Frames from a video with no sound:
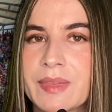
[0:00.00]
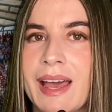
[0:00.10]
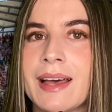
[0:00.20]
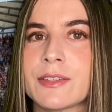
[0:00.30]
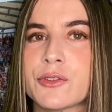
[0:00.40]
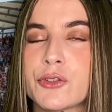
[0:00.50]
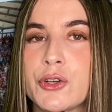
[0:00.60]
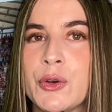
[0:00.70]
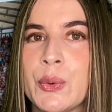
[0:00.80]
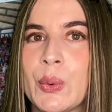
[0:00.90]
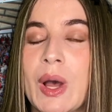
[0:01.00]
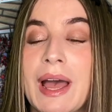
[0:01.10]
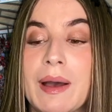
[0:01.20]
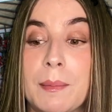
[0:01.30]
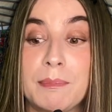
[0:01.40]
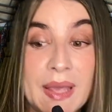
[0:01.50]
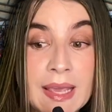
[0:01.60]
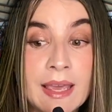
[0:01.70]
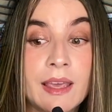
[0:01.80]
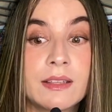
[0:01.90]
as to
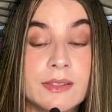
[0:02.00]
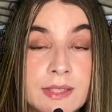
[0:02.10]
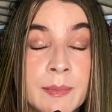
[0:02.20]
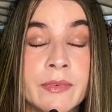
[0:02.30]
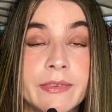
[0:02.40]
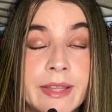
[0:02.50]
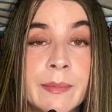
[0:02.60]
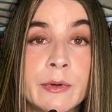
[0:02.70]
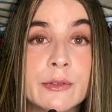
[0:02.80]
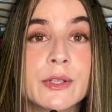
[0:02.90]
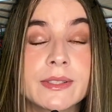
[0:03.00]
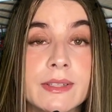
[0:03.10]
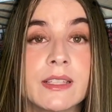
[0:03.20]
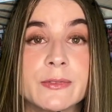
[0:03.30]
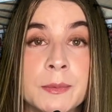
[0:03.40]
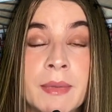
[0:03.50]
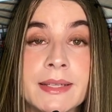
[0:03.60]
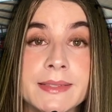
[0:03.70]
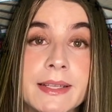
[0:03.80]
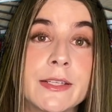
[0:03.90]
being some of the most successful
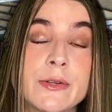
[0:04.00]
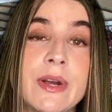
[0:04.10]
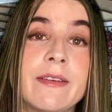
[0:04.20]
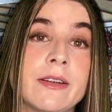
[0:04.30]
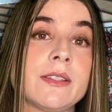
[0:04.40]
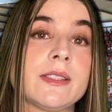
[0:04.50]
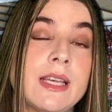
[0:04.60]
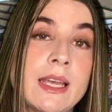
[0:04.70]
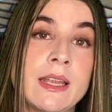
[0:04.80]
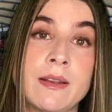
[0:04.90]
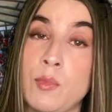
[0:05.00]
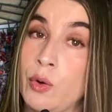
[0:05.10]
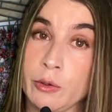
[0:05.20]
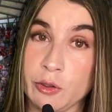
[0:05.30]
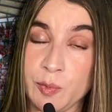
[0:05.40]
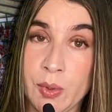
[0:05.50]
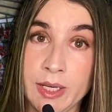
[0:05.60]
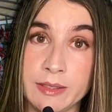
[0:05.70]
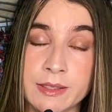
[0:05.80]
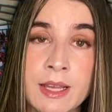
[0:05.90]
Mexican drivers in
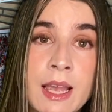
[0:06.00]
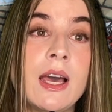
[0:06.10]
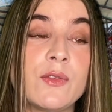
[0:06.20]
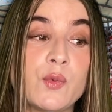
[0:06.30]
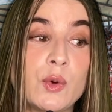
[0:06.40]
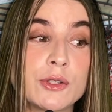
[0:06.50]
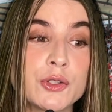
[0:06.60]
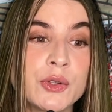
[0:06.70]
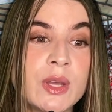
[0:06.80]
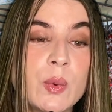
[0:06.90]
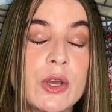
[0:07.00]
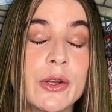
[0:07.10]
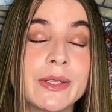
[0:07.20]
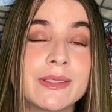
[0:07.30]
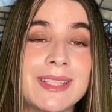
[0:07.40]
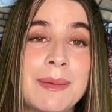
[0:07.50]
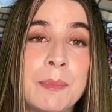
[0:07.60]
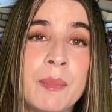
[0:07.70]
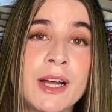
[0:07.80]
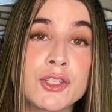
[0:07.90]
motorsports. Unfortunately, we couldn't see
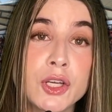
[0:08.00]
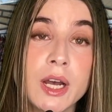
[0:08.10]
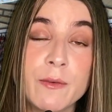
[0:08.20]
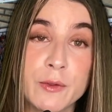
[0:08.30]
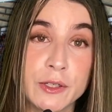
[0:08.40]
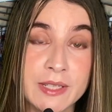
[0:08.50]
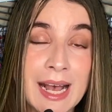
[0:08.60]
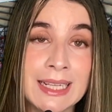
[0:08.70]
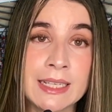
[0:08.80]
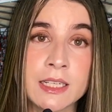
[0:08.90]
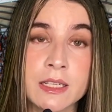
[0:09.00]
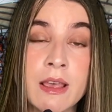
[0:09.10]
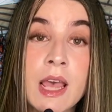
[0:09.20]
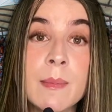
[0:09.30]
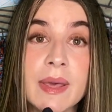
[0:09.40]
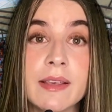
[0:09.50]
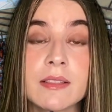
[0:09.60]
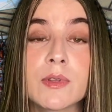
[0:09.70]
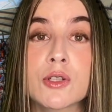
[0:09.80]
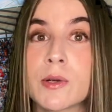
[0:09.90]
much of their talent because
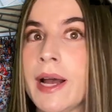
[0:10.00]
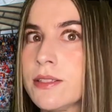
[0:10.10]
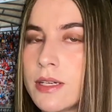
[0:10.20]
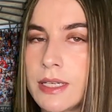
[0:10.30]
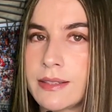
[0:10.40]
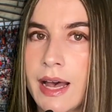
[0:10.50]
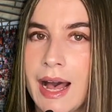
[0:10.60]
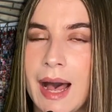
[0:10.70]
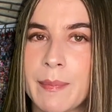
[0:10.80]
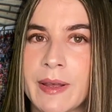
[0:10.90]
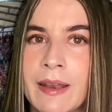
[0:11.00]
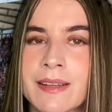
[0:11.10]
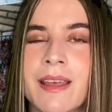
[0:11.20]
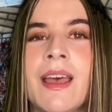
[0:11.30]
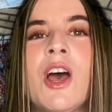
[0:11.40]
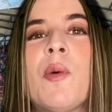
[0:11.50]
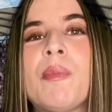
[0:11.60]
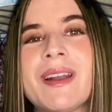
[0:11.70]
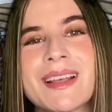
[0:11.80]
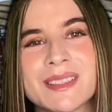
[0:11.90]
of the tragedies that happened.
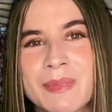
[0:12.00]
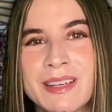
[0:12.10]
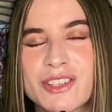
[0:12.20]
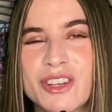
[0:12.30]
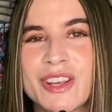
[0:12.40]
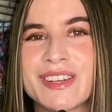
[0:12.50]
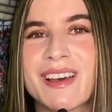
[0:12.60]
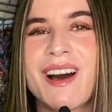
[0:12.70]
But as mentioned,